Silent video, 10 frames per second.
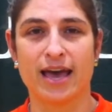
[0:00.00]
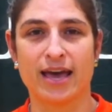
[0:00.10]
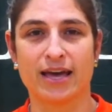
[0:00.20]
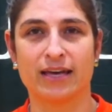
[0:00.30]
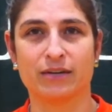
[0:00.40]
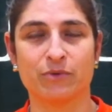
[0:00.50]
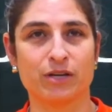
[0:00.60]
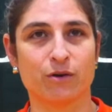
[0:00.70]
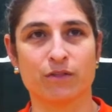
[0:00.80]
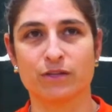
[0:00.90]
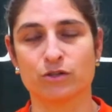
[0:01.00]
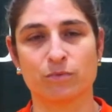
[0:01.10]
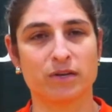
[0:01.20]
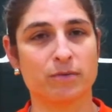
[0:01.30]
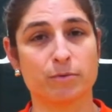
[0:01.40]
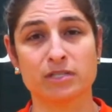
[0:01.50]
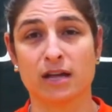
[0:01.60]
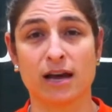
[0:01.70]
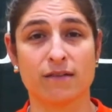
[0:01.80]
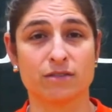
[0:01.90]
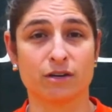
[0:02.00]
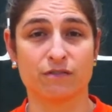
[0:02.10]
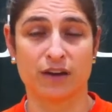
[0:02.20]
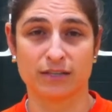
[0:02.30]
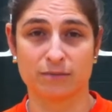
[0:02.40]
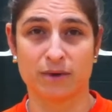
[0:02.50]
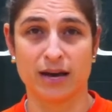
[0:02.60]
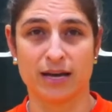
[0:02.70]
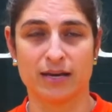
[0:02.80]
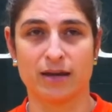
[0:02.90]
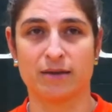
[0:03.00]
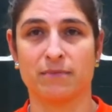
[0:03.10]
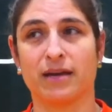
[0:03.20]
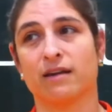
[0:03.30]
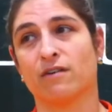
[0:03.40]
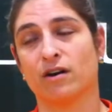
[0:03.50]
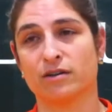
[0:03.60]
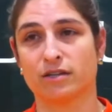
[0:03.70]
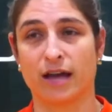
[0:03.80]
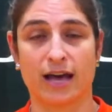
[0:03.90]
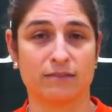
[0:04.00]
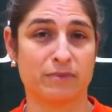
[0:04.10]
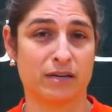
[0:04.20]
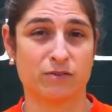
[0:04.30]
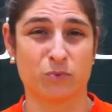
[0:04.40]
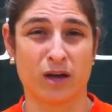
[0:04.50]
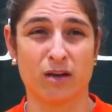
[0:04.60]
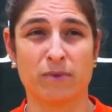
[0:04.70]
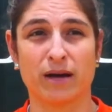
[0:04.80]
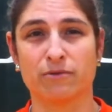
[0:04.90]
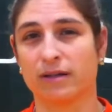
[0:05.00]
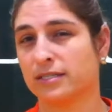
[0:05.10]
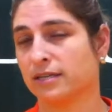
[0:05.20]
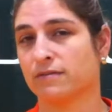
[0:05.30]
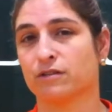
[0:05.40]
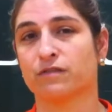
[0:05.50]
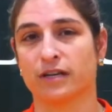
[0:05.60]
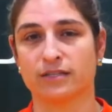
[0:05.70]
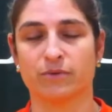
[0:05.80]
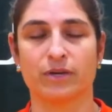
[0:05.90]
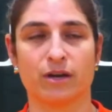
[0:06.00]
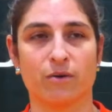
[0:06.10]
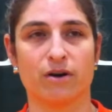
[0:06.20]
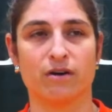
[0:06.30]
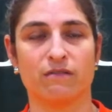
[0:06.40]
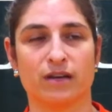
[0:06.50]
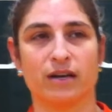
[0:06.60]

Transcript: And we know that so many people's lives are affected by it, and many of ours have been as well by relatives or friends that we know of.